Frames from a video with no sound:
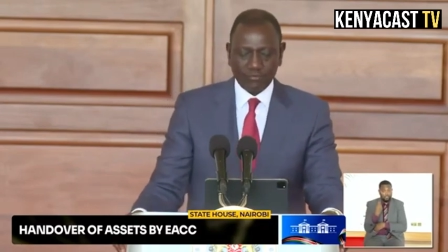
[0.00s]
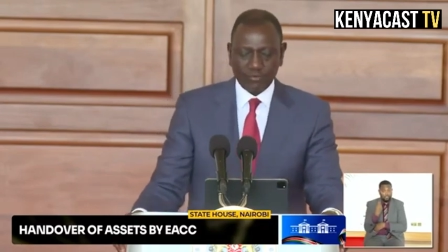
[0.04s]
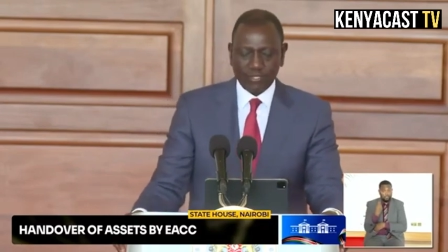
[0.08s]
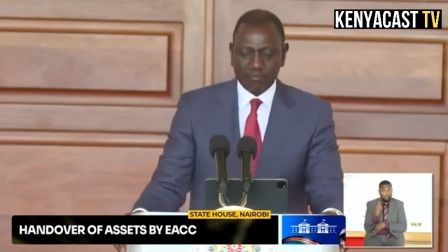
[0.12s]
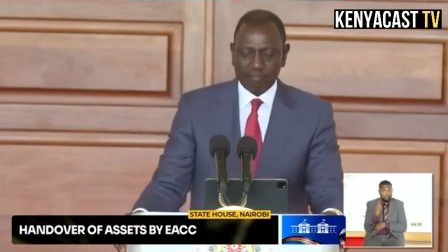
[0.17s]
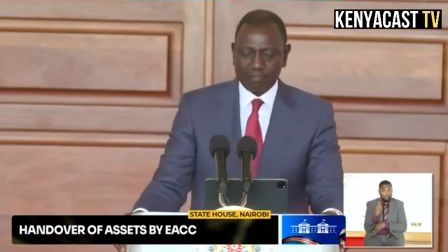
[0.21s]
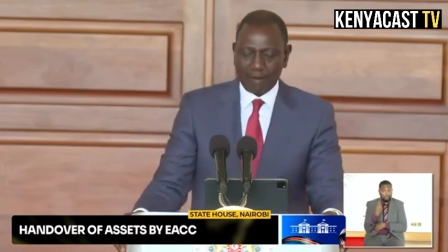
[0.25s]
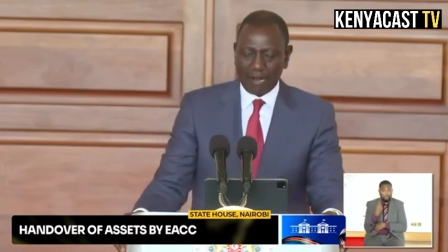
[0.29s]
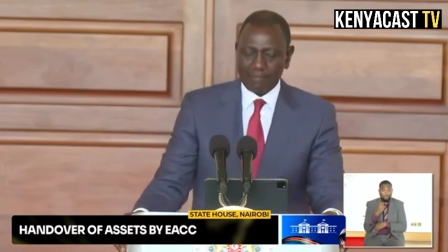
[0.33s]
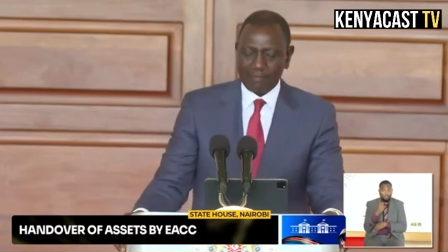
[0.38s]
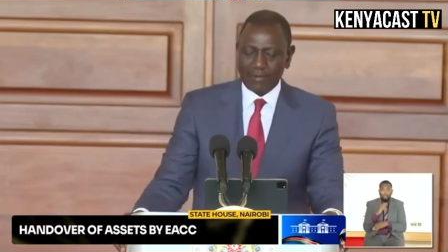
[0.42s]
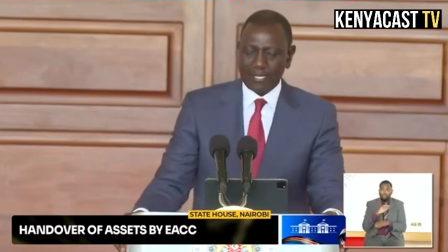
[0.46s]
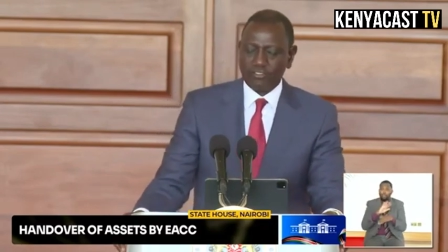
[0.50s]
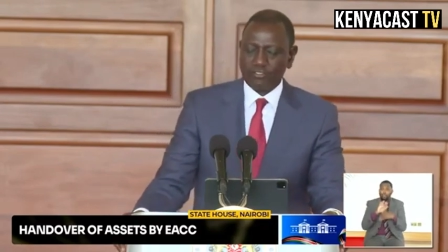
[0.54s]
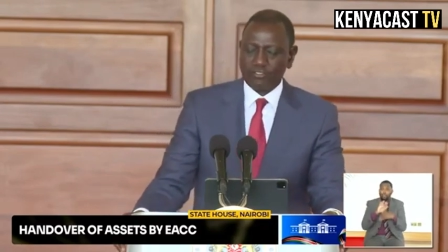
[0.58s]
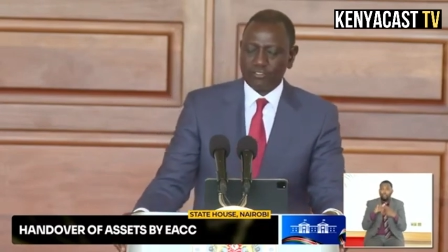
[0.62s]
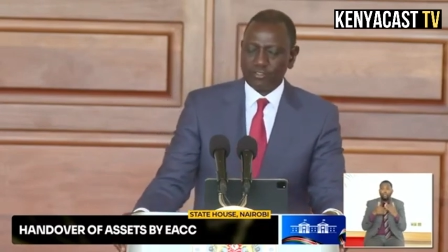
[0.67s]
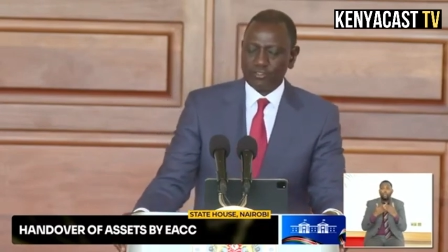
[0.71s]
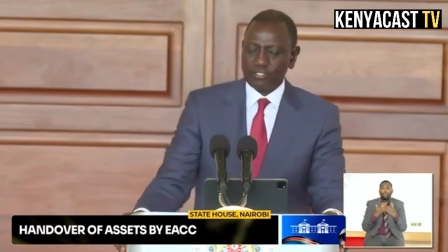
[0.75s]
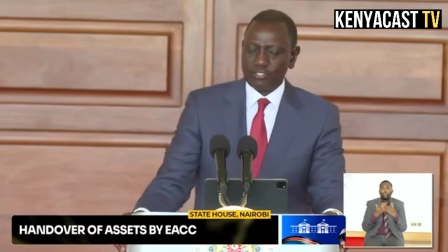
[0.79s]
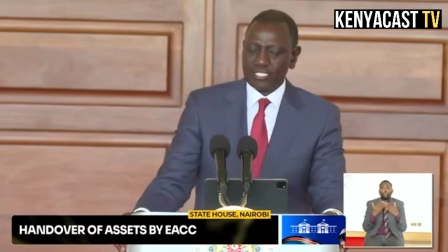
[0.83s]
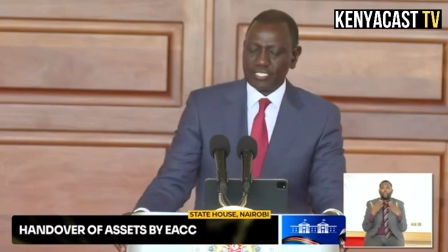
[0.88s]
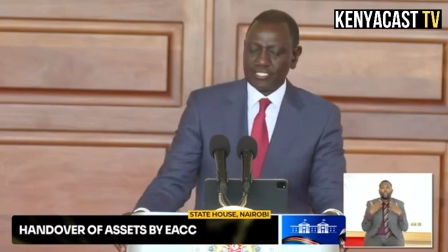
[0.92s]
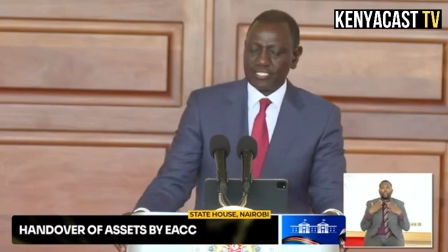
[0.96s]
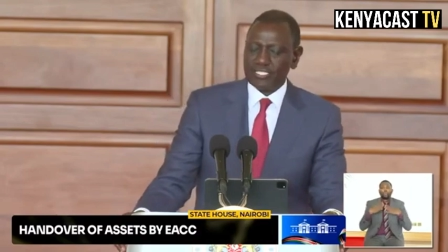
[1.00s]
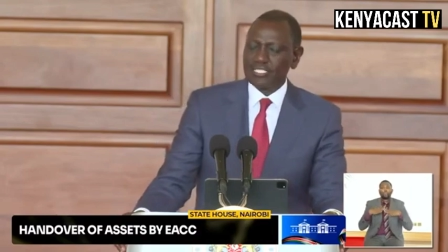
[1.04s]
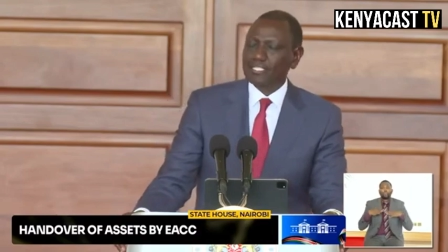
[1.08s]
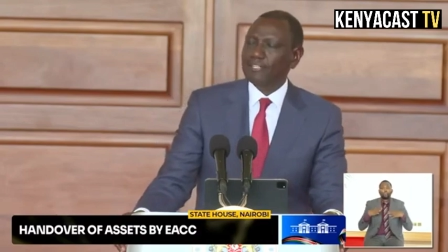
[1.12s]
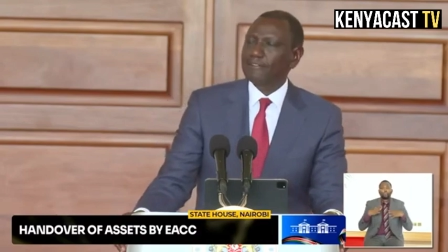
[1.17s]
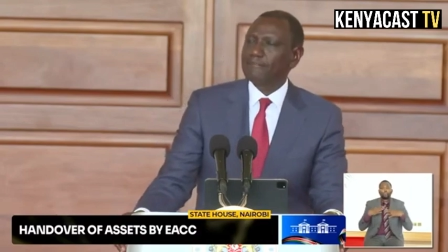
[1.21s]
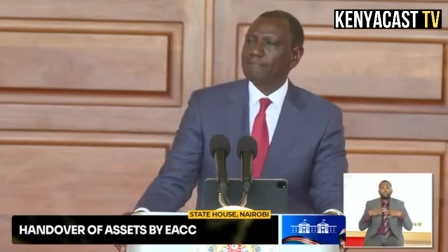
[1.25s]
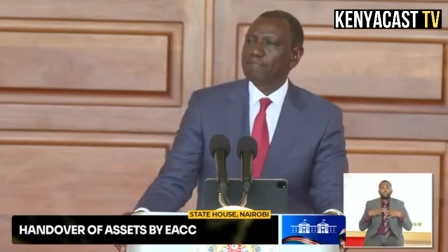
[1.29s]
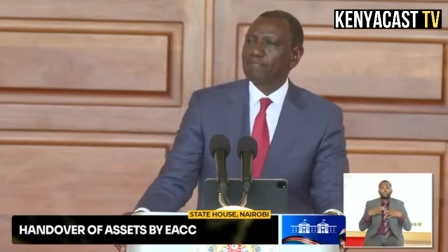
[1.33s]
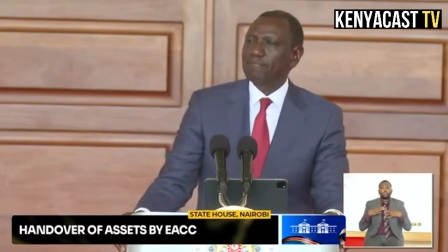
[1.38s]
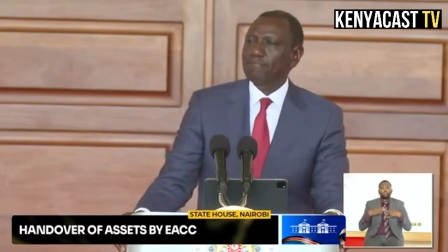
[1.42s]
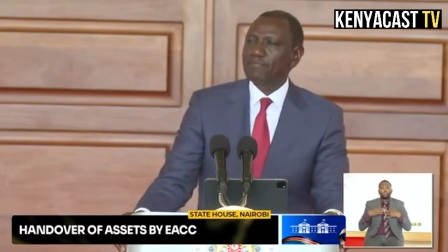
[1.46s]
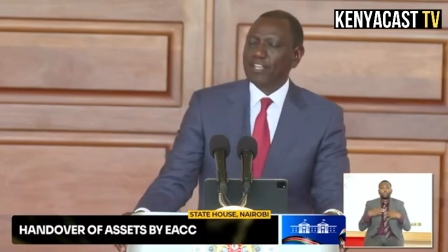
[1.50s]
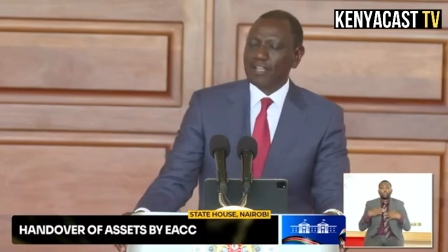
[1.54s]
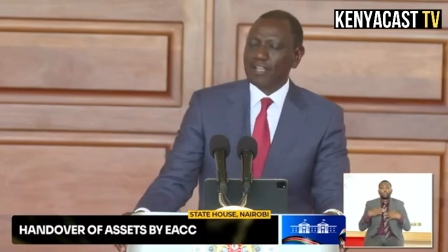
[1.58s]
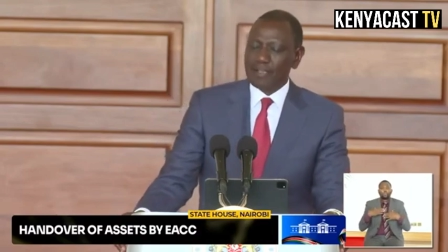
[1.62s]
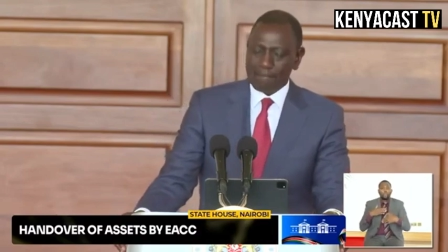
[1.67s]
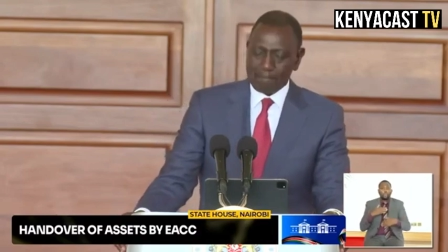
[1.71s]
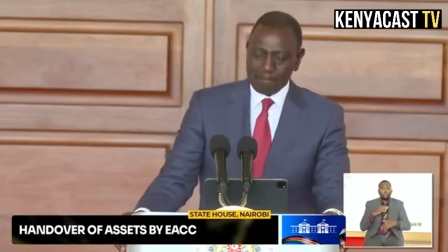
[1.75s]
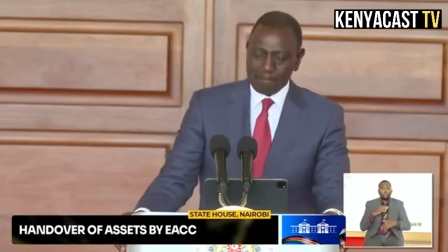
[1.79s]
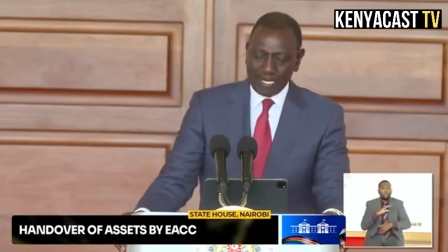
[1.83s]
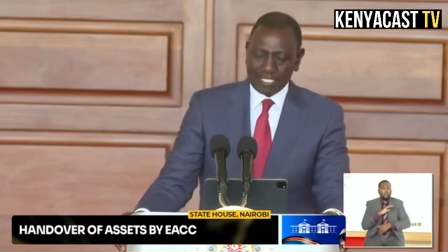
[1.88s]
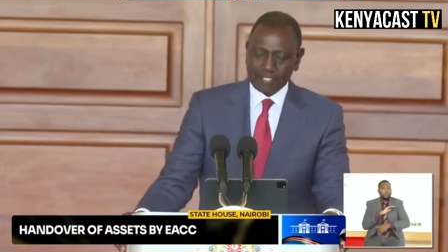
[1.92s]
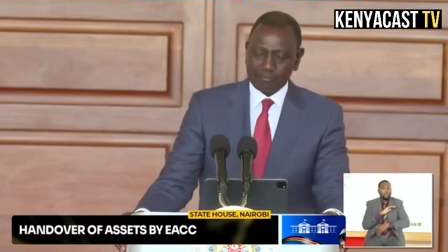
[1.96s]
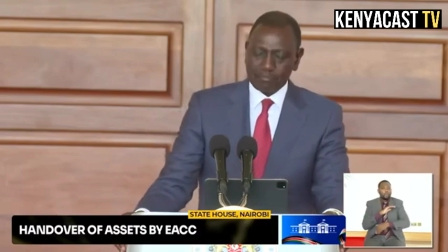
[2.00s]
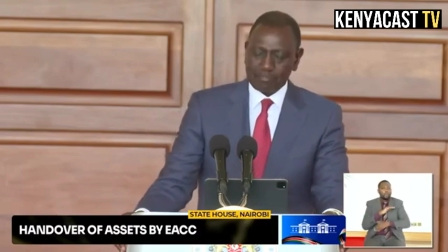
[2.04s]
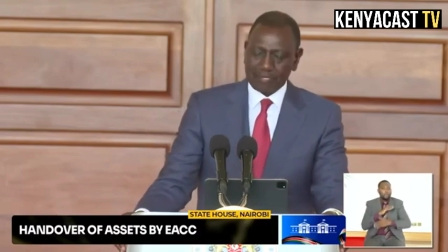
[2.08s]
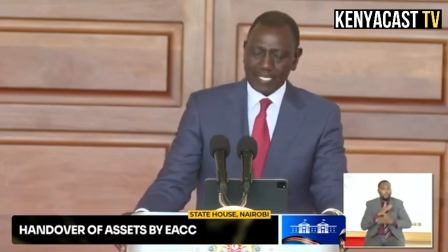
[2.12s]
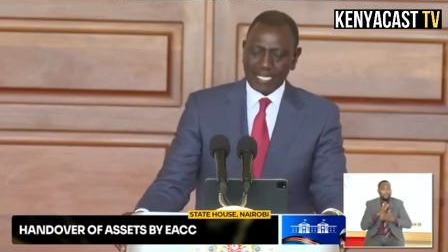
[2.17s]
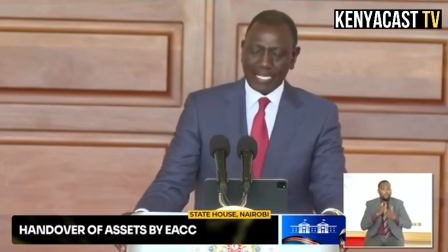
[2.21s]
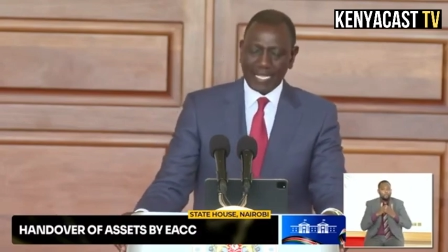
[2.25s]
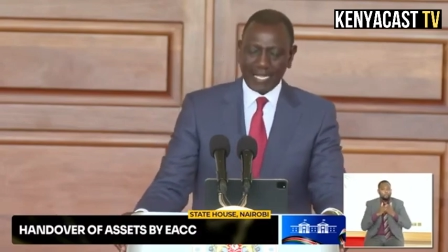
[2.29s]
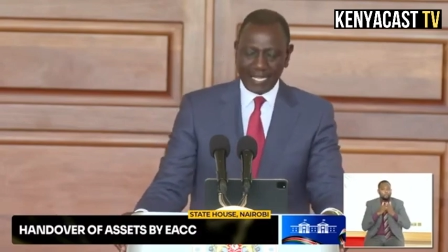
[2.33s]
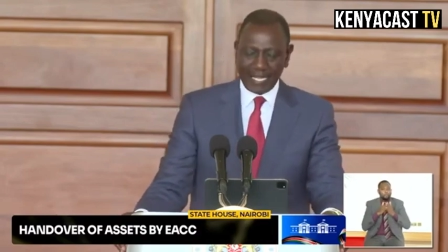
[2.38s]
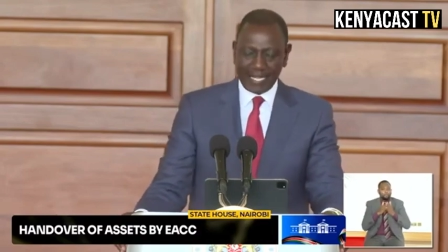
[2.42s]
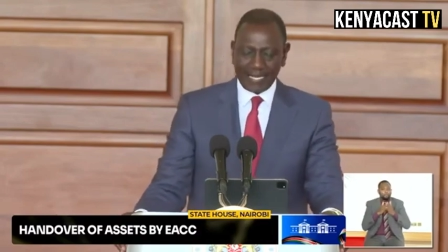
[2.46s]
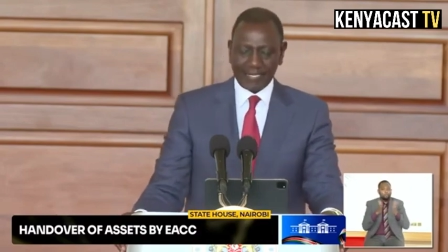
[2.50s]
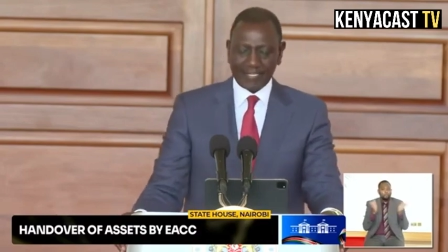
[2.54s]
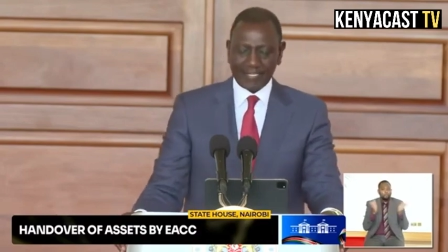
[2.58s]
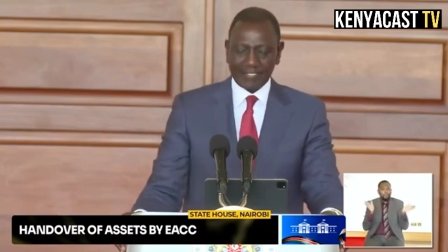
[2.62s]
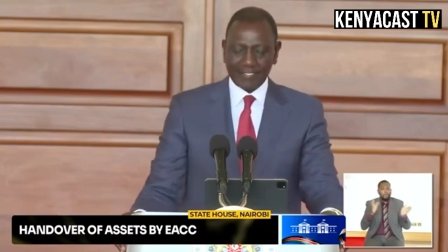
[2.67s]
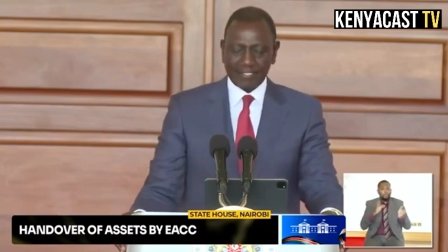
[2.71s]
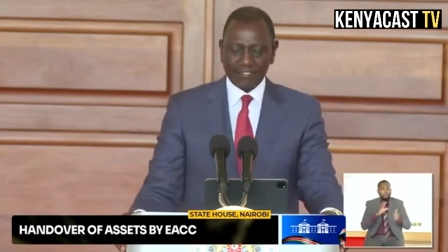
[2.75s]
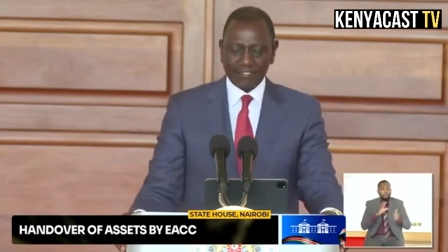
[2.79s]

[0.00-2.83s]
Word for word: with public authority must be held